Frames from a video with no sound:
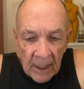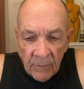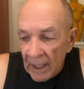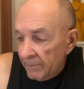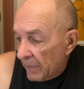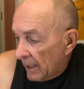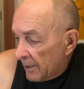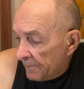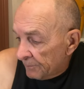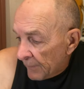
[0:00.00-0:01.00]
Anyway,
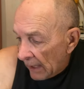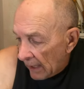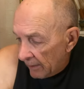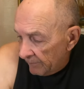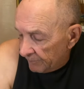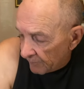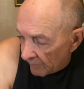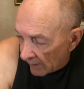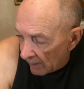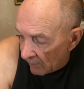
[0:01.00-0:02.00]
uh,
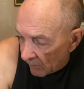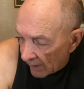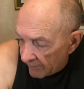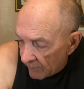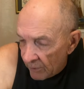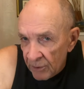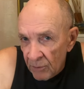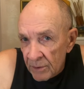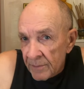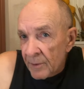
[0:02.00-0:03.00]
what I'm going to
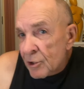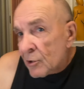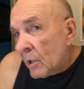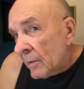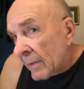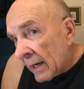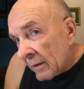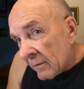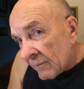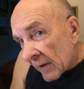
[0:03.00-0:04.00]
do is I'm going to show you my
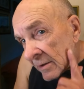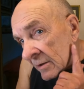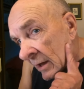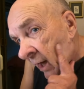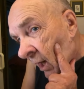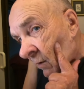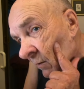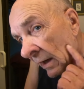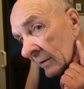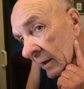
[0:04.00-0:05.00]
face today,
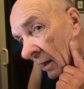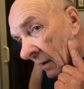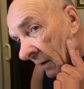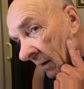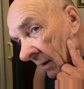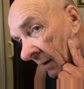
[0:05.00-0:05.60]
right there,